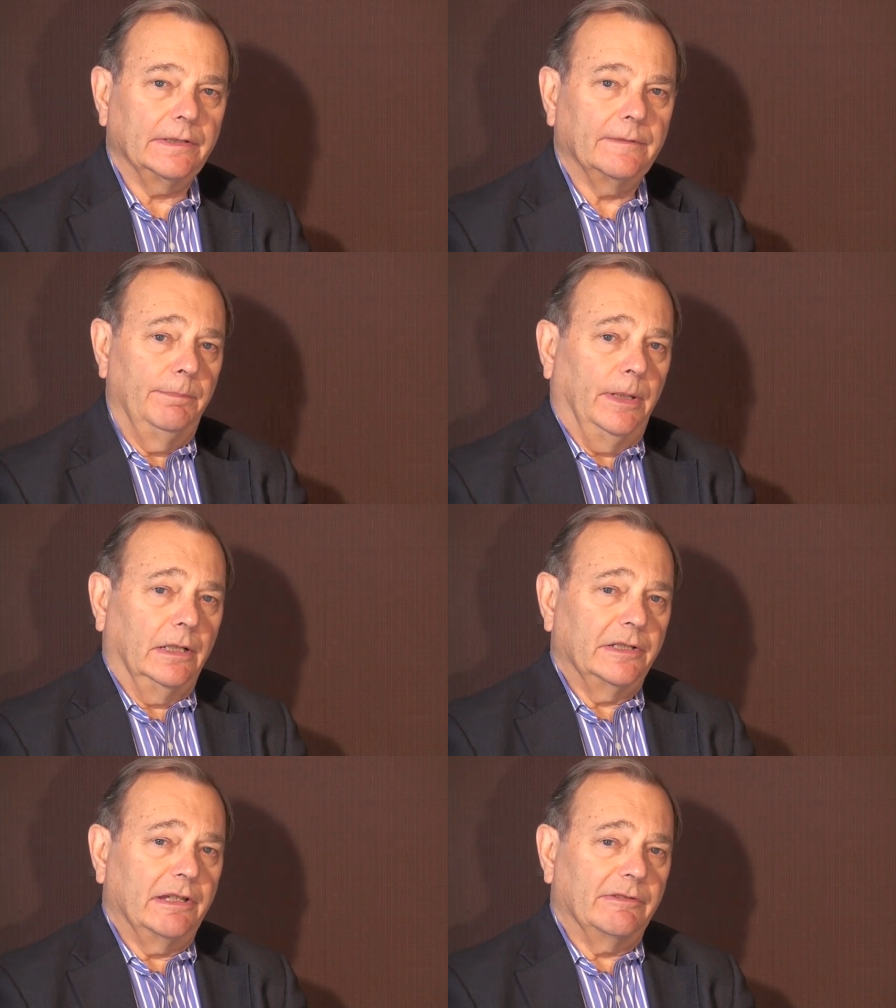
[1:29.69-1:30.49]
Uh,
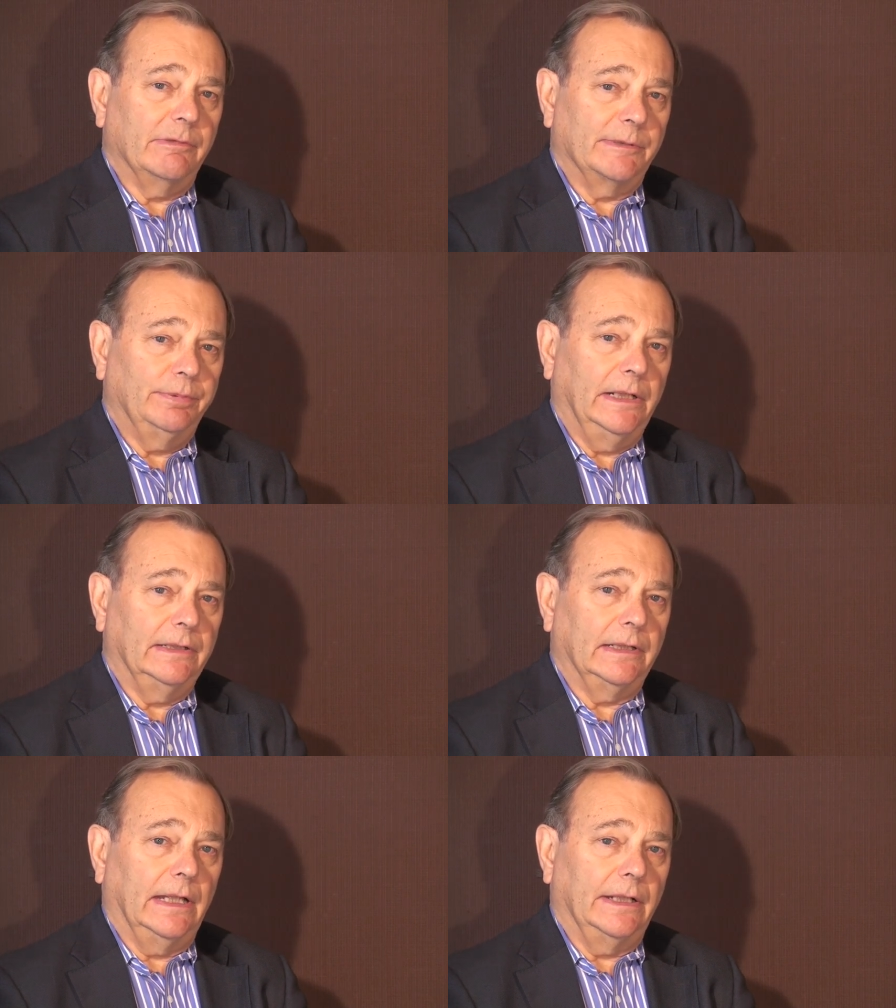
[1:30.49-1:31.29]
partnerships which
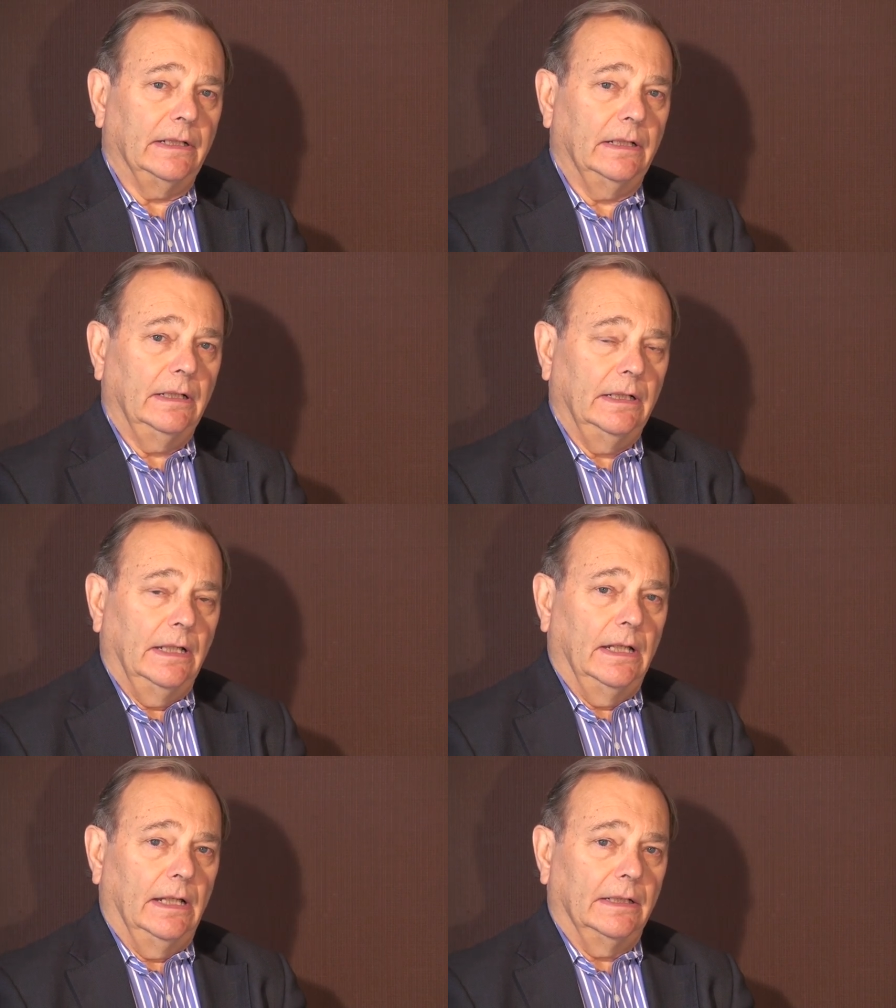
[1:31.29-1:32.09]
bring together
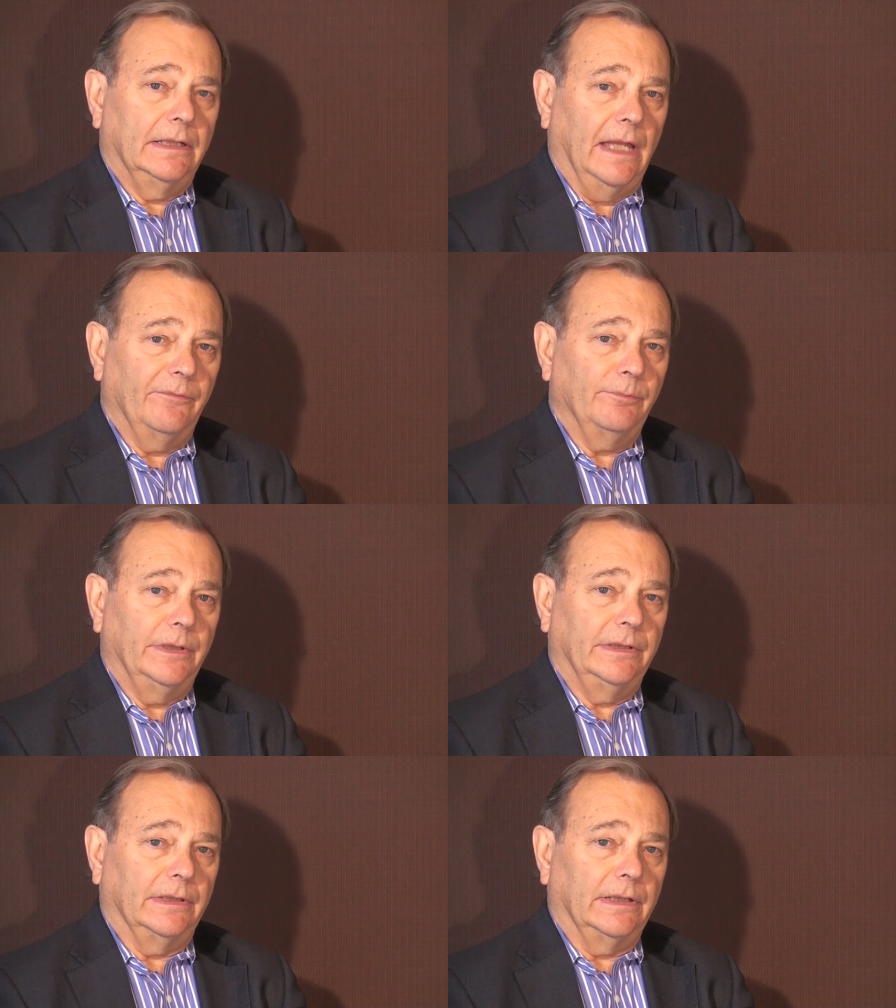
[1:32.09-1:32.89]
uh,
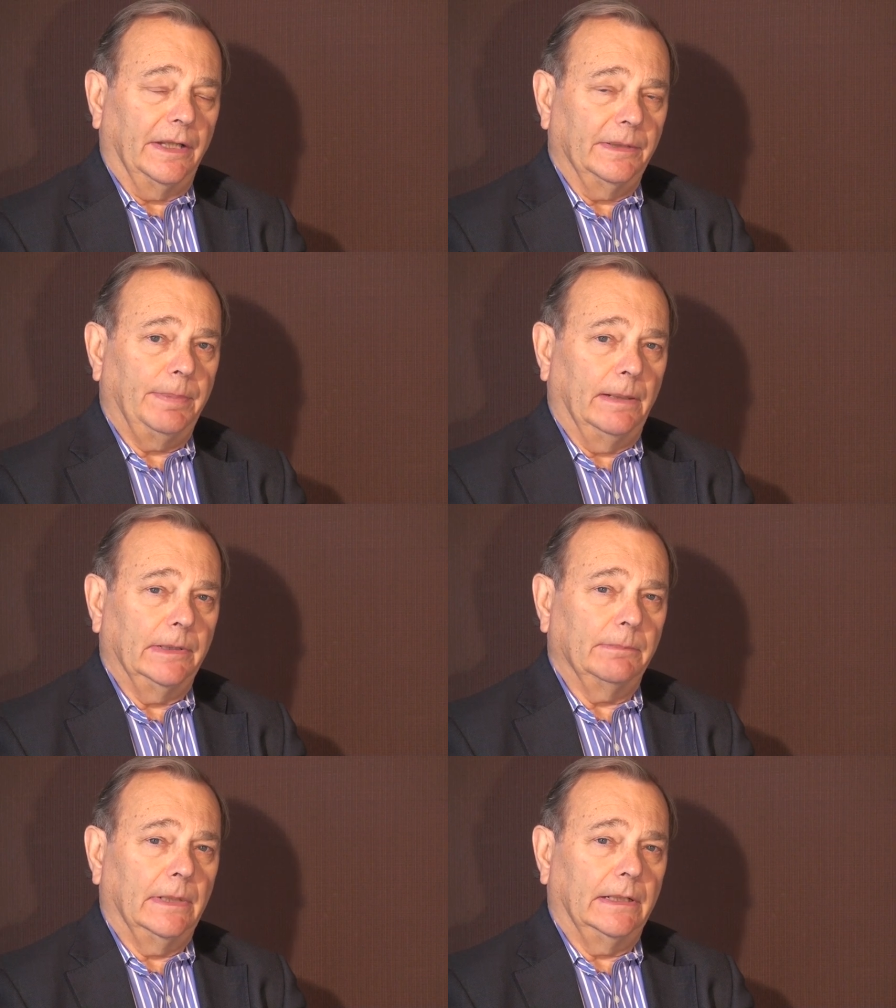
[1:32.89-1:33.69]
government and other
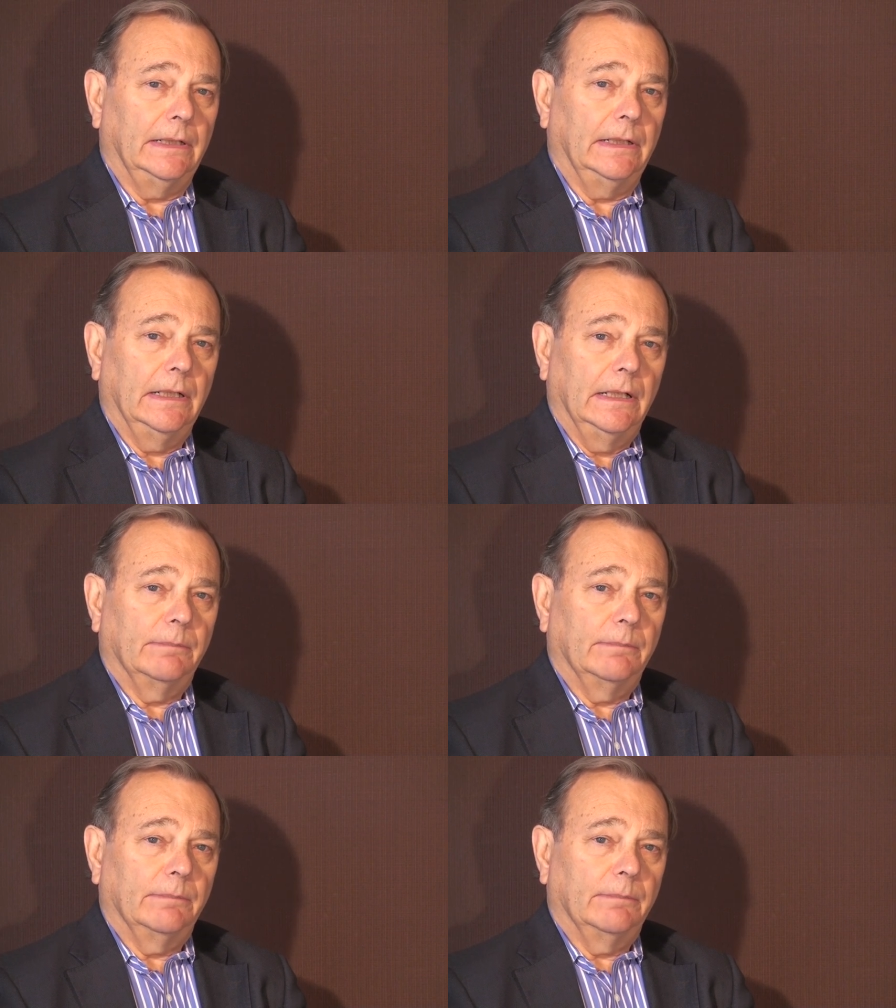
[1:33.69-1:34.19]
public money,